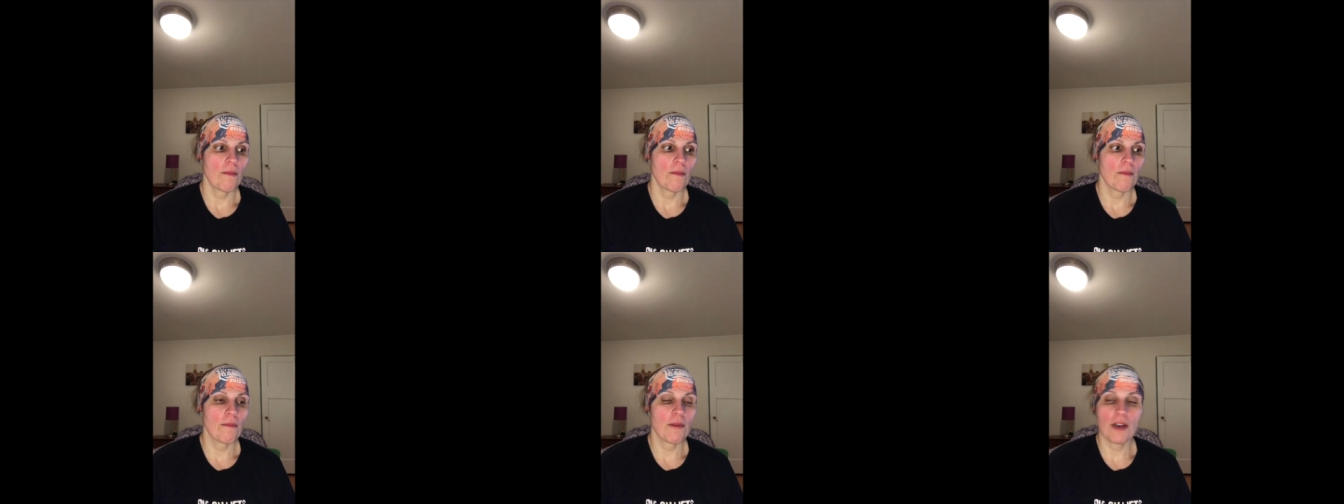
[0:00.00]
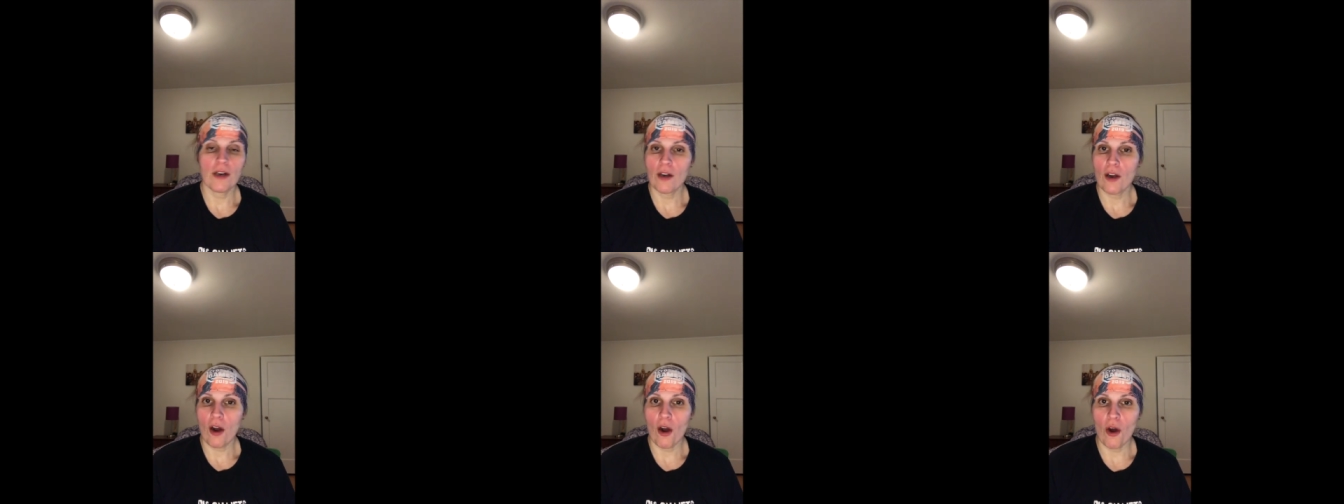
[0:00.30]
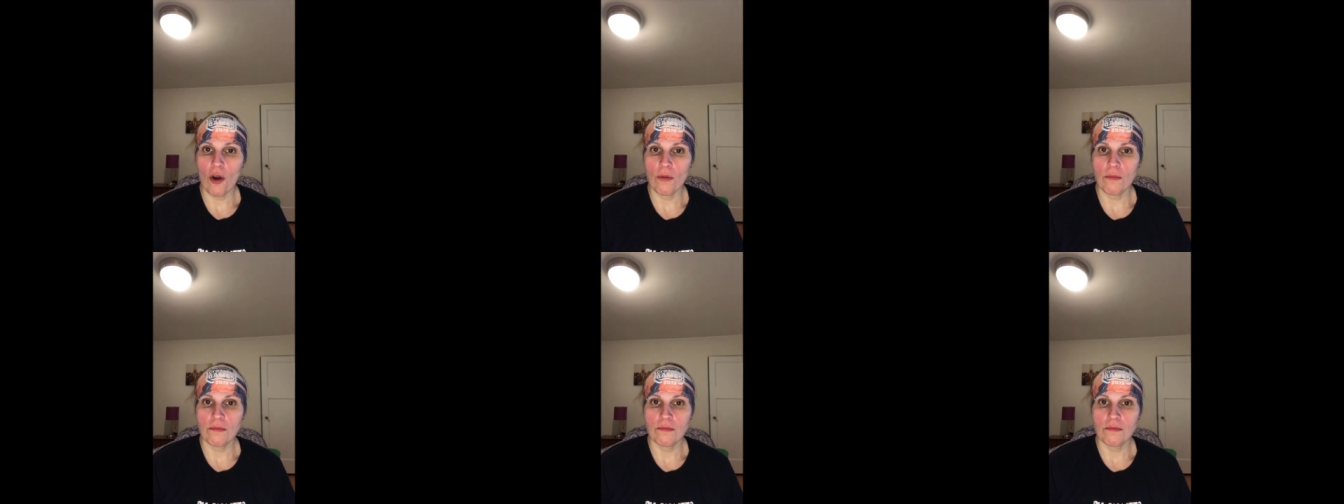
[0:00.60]
am gonna go
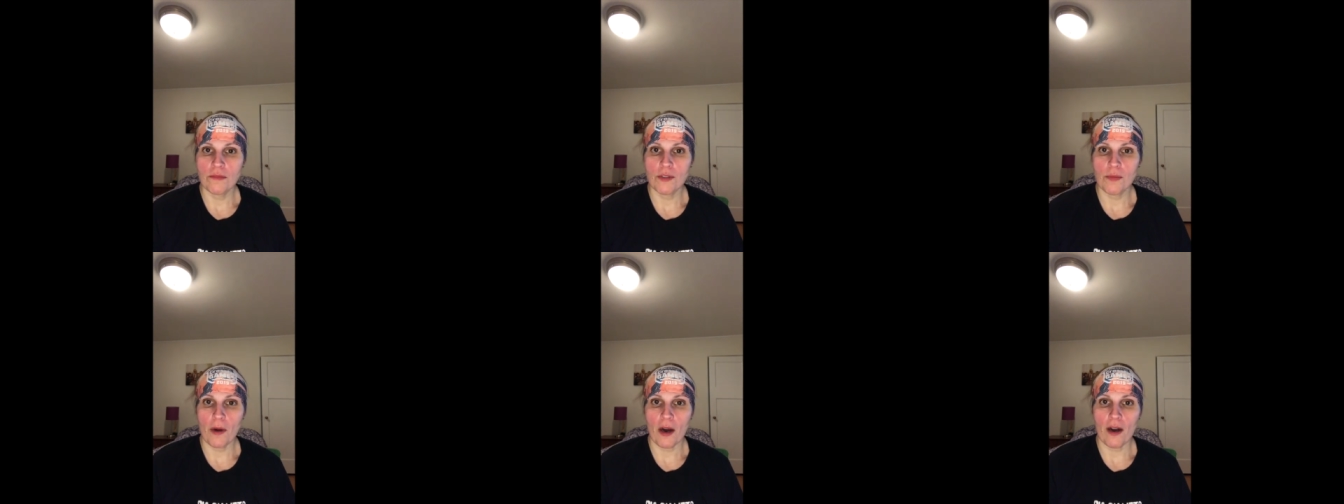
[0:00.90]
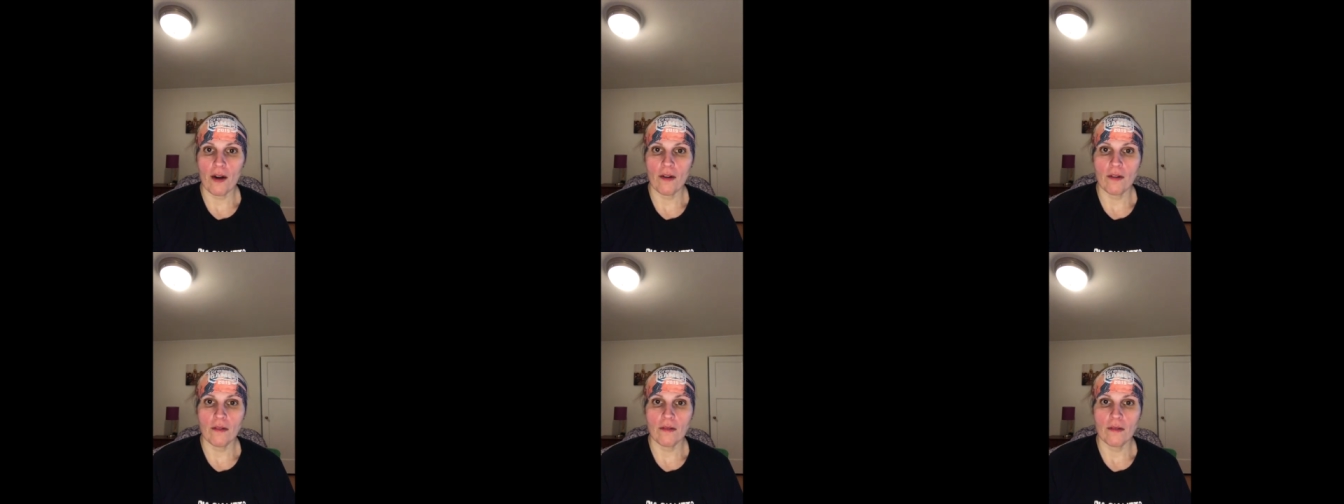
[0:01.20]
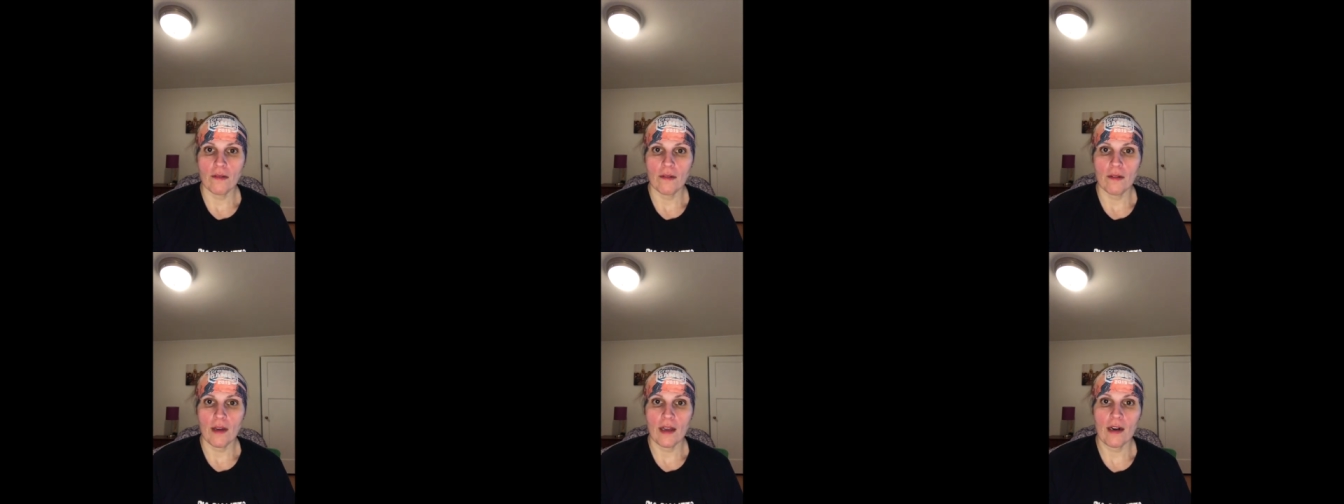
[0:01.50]
home tomorrow,
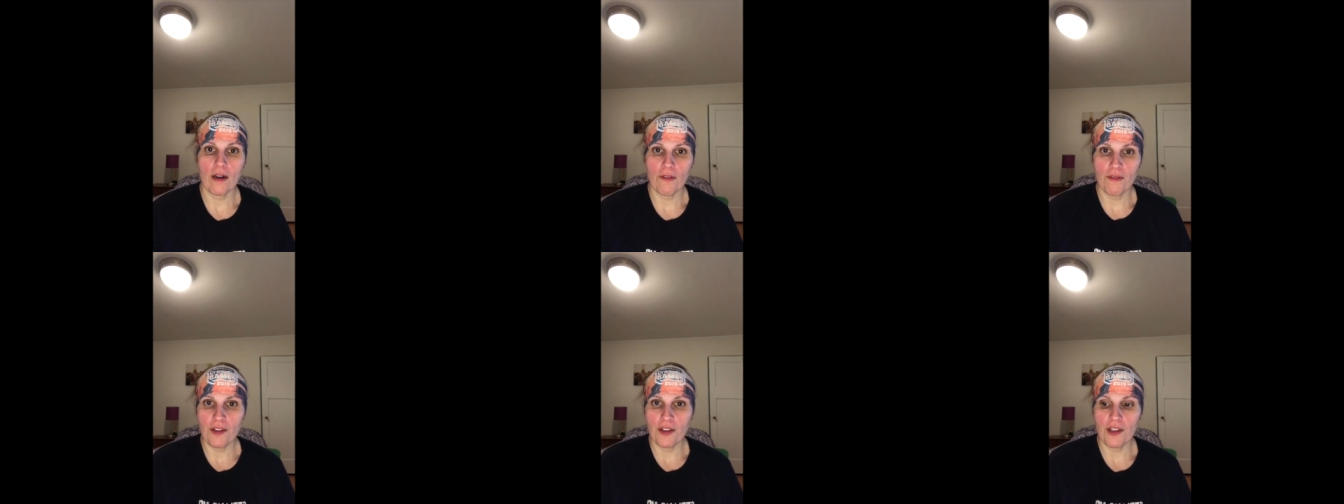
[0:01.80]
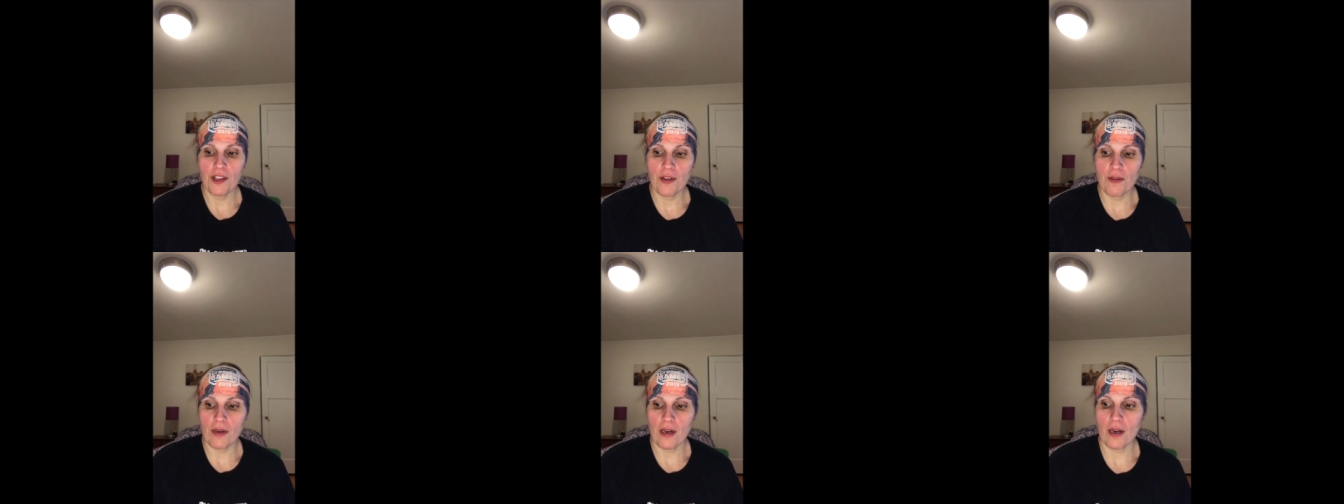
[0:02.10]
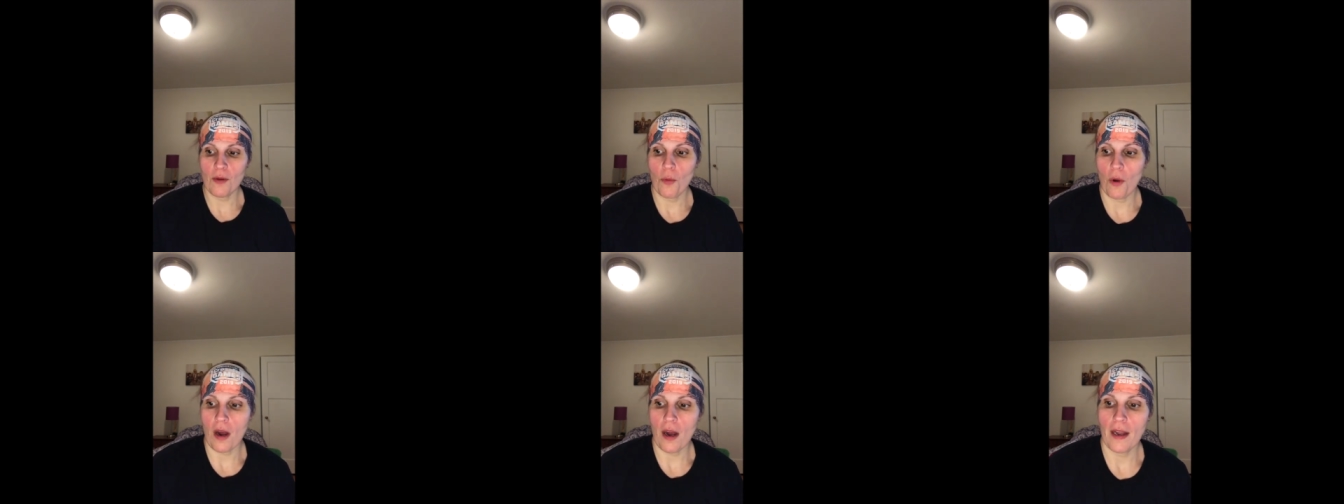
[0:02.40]
and I'll fill you in
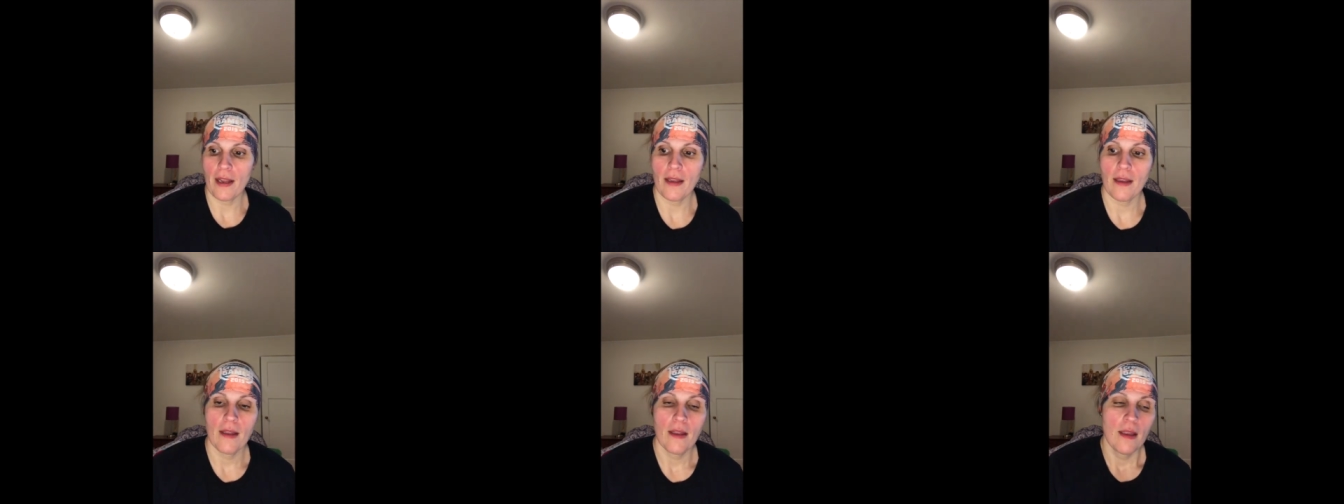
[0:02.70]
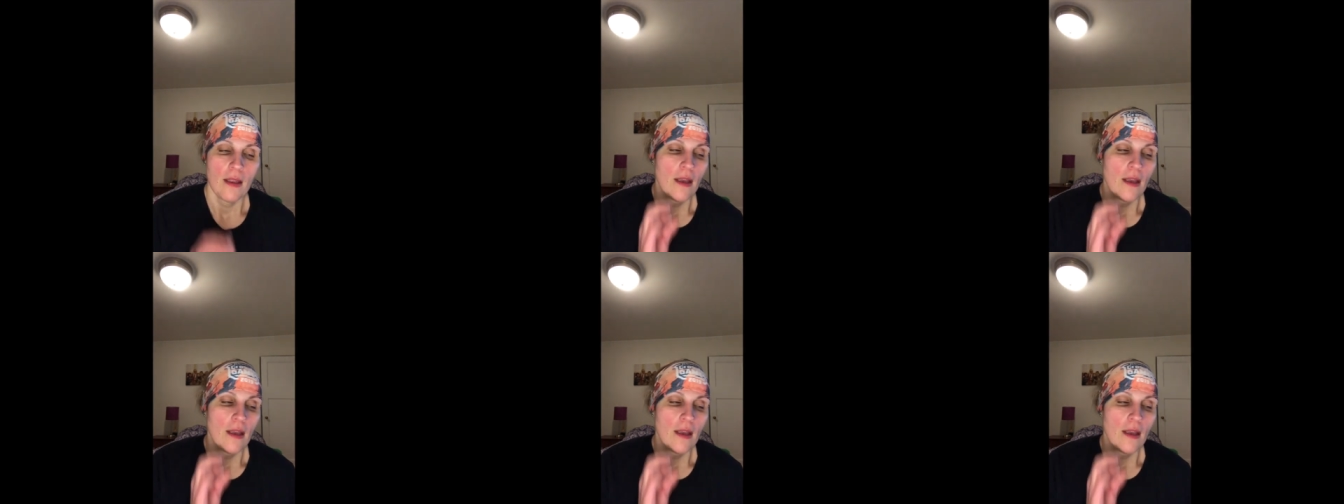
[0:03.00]
on why.